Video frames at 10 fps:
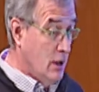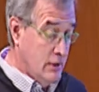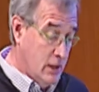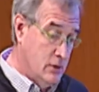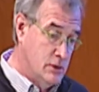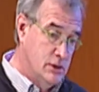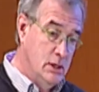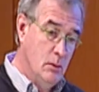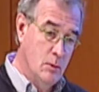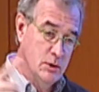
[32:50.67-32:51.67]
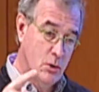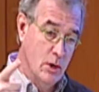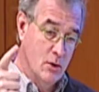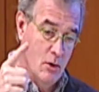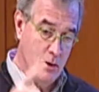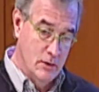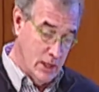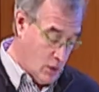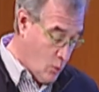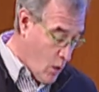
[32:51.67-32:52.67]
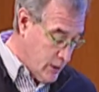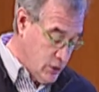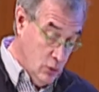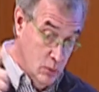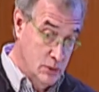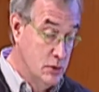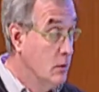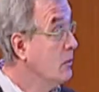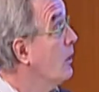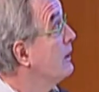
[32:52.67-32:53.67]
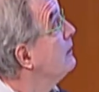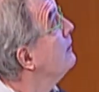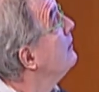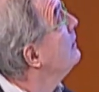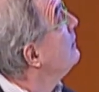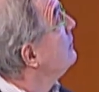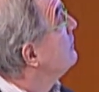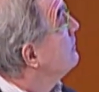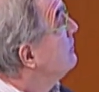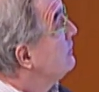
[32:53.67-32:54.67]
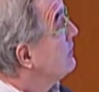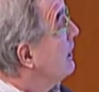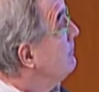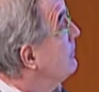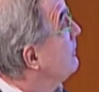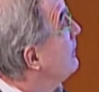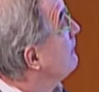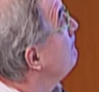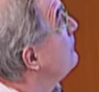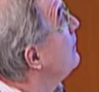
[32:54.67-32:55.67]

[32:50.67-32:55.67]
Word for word: They could see what was going on. They could watch who was doing what. So this is the type of thing.